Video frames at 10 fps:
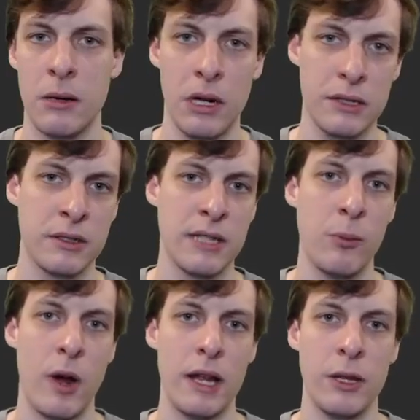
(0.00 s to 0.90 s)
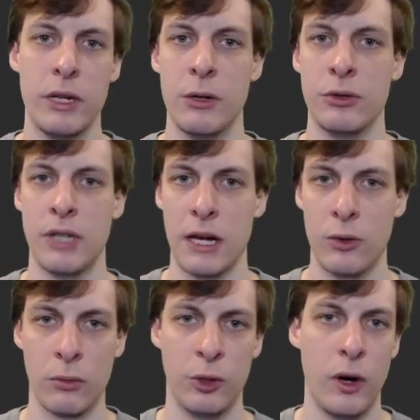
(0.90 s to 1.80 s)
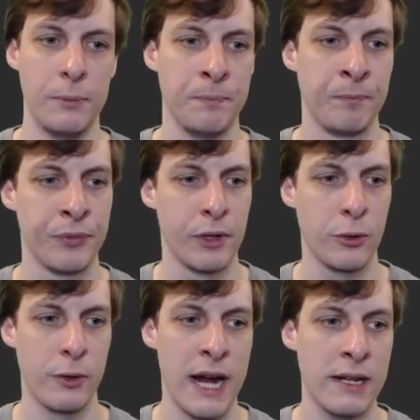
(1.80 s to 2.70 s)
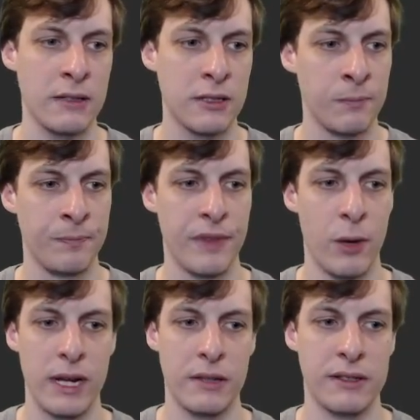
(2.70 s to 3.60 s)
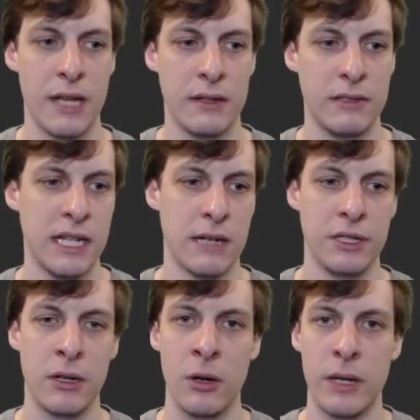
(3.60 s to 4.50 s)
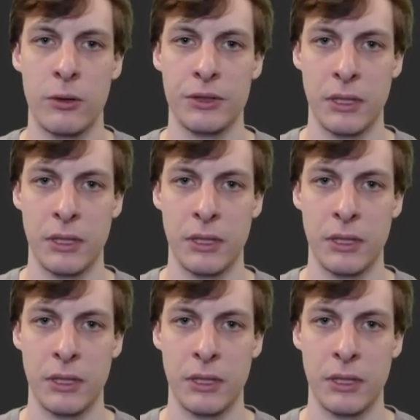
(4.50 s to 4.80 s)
much the same way that we use a normal one. Create it, then we can set d of 0 equals